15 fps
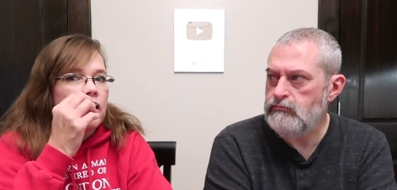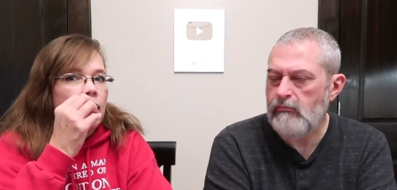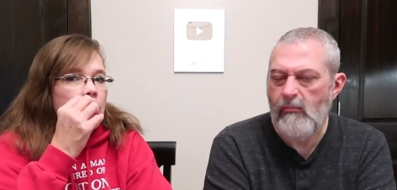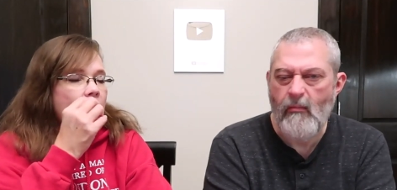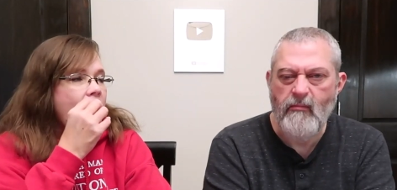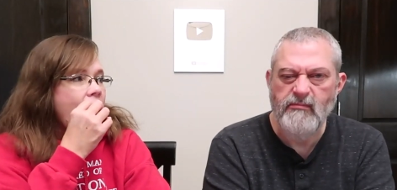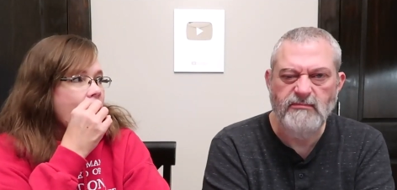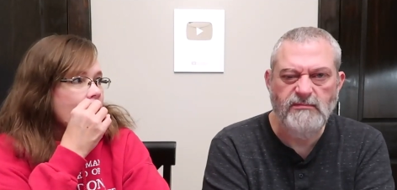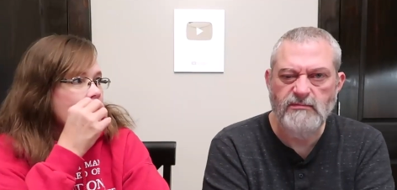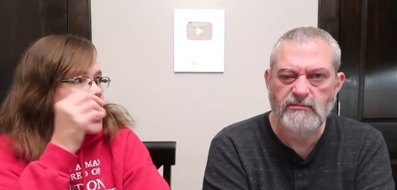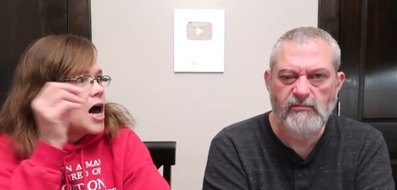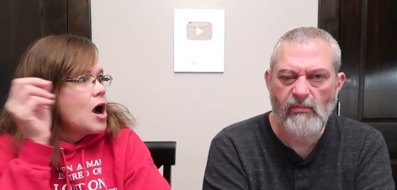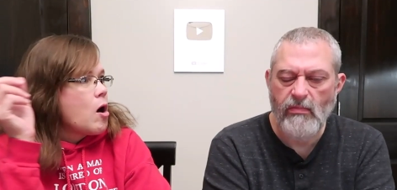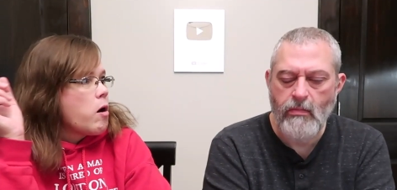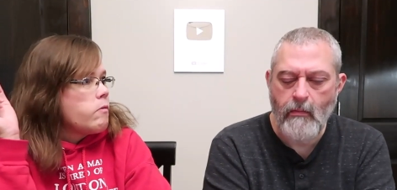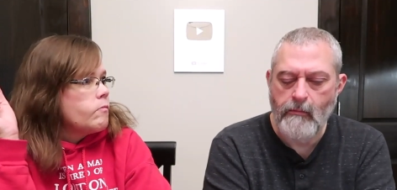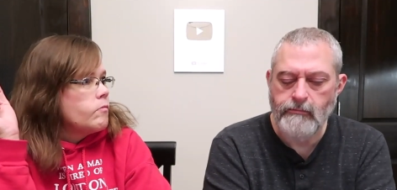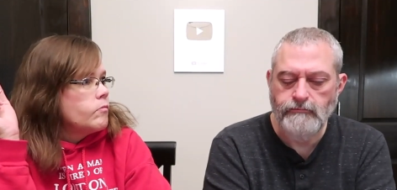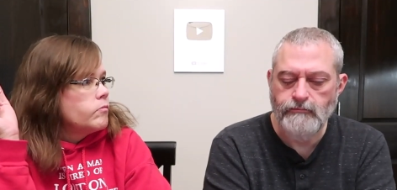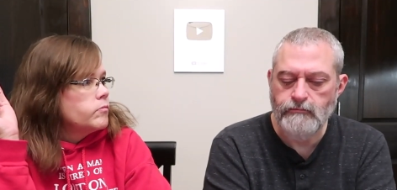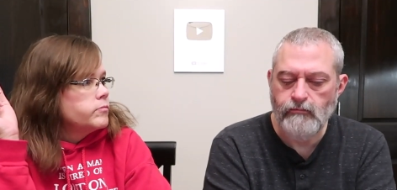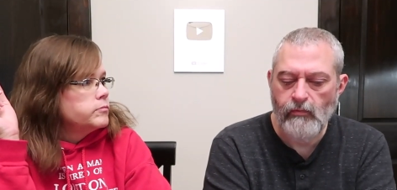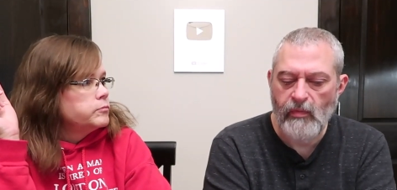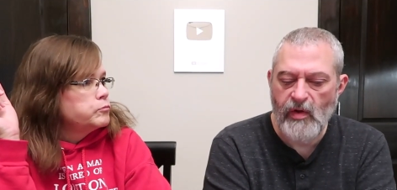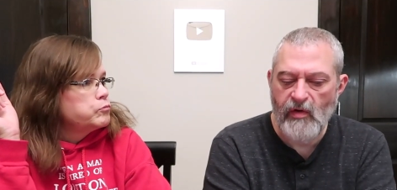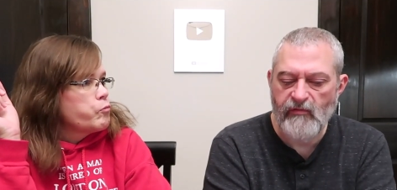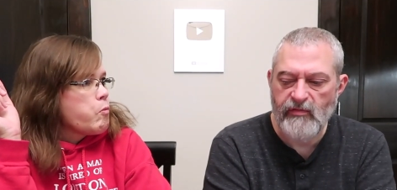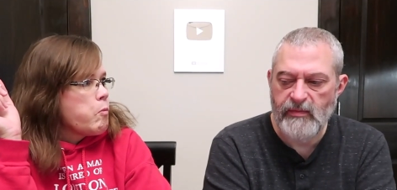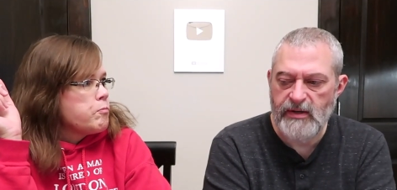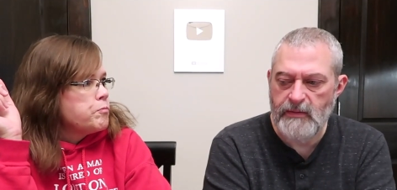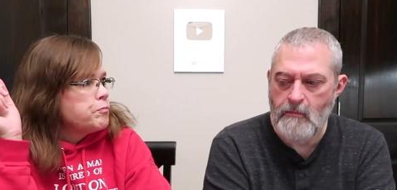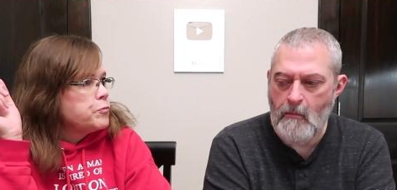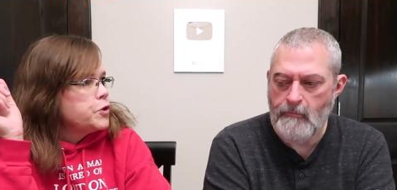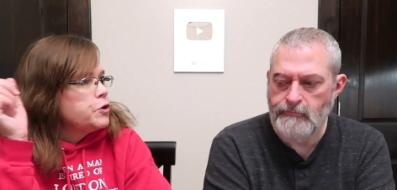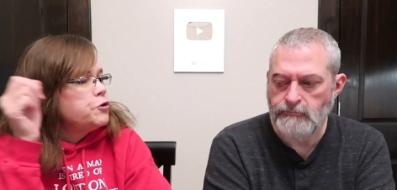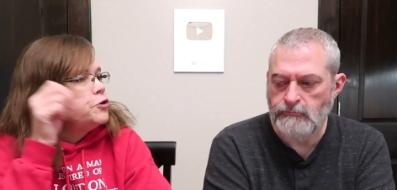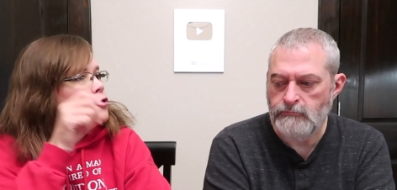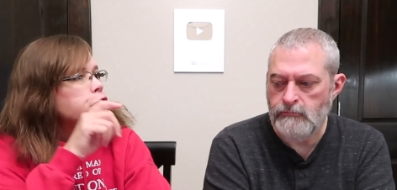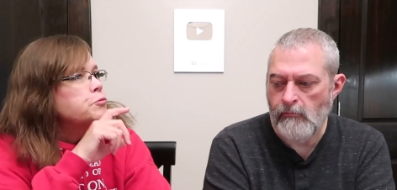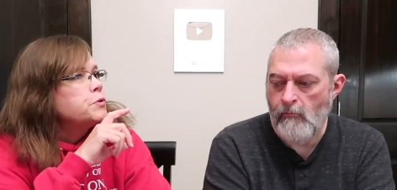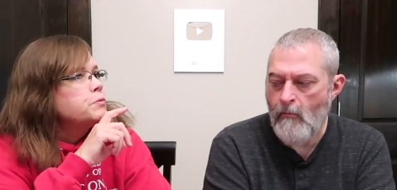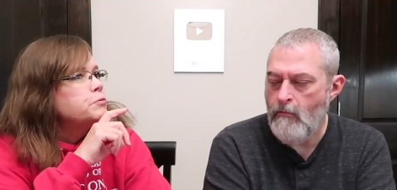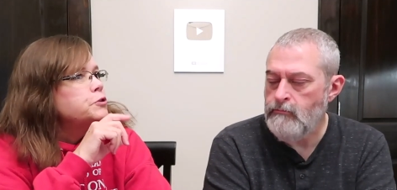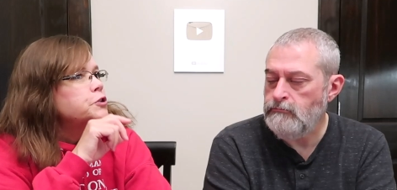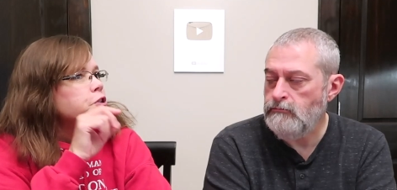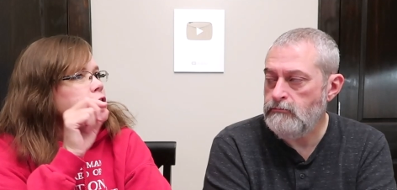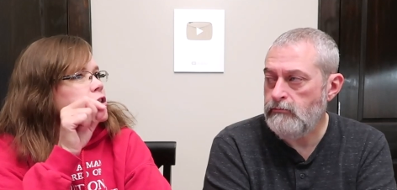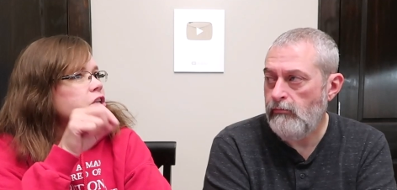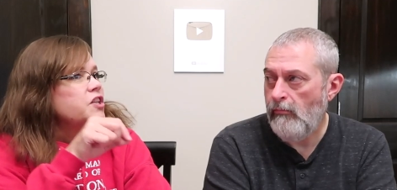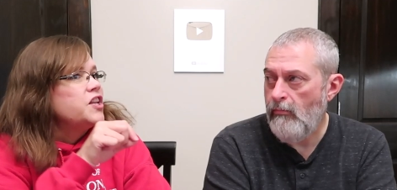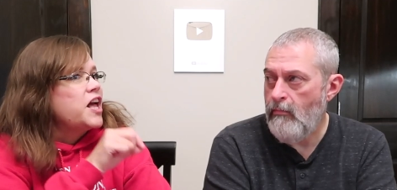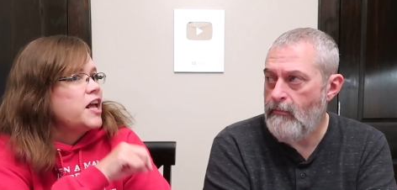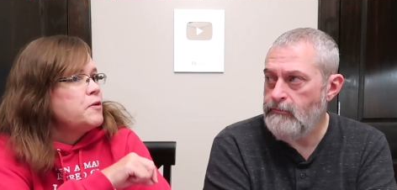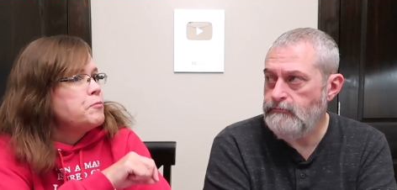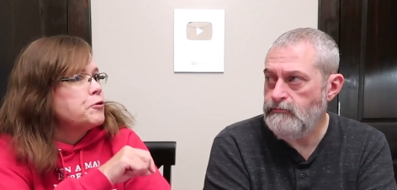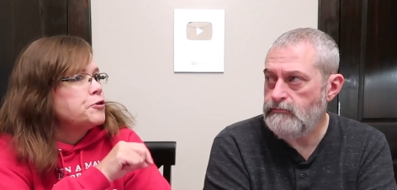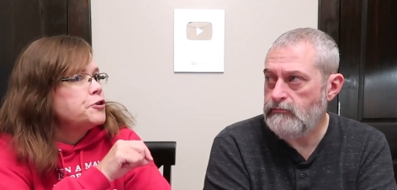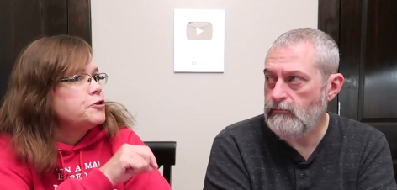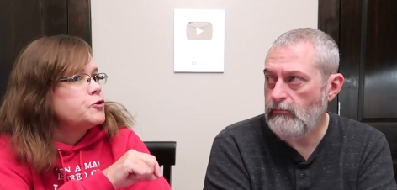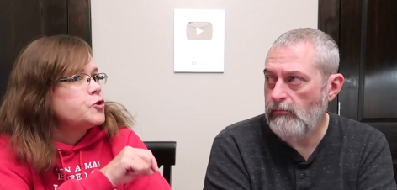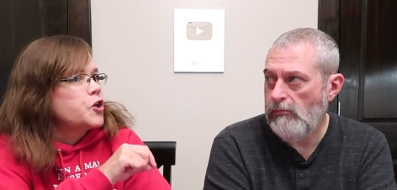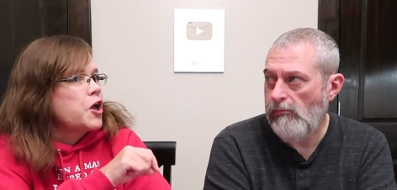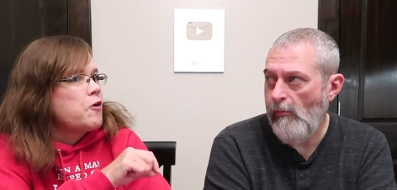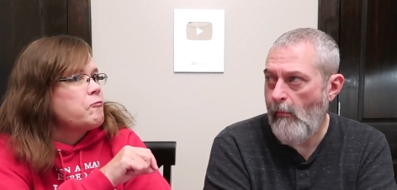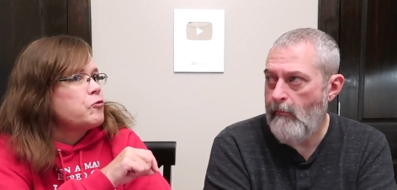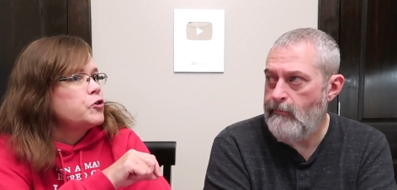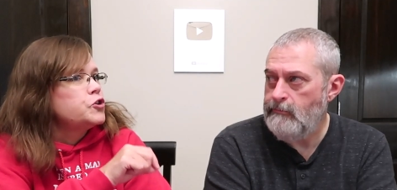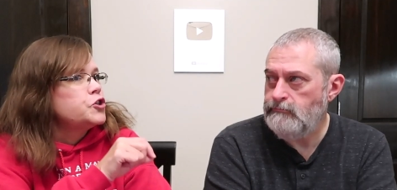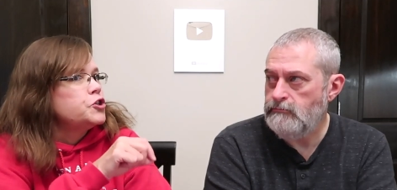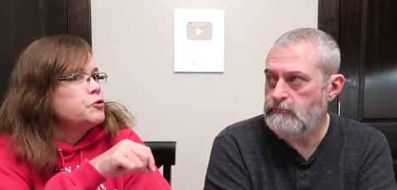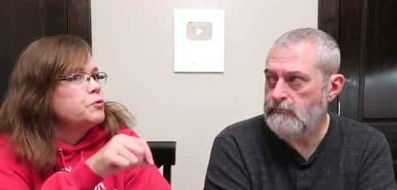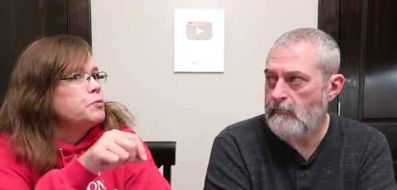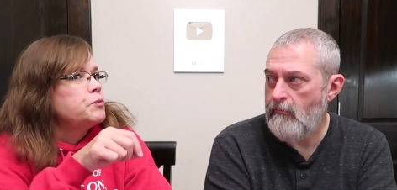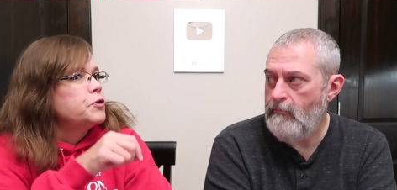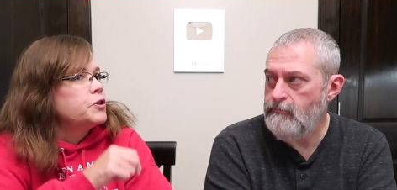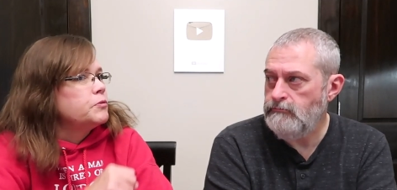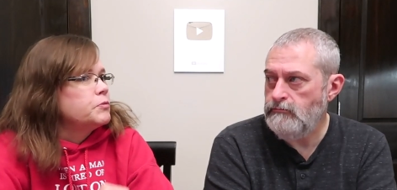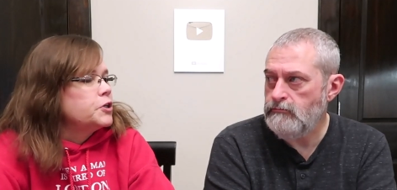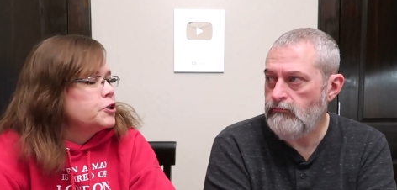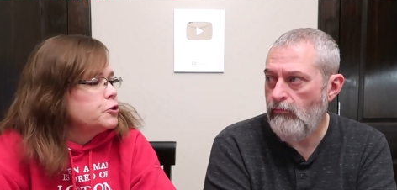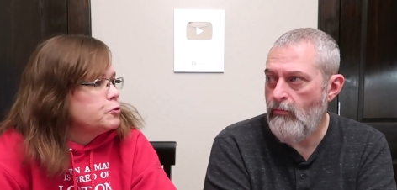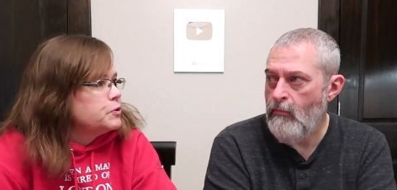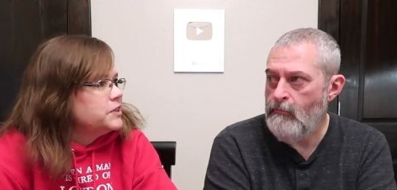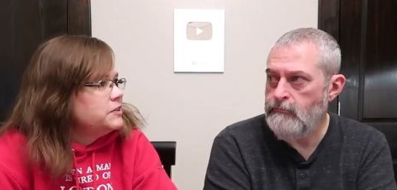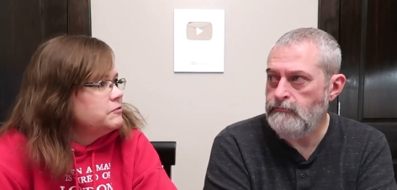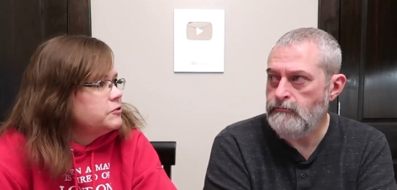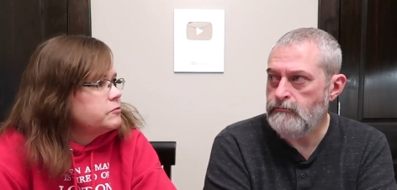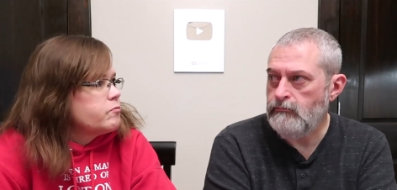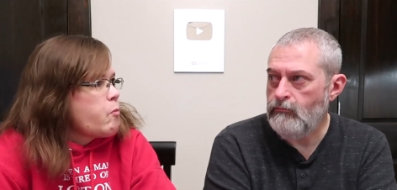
Speaker 1: in them. Hmm. Not for me. Don't you remember that the neighbor used to have one she would put in the microwave?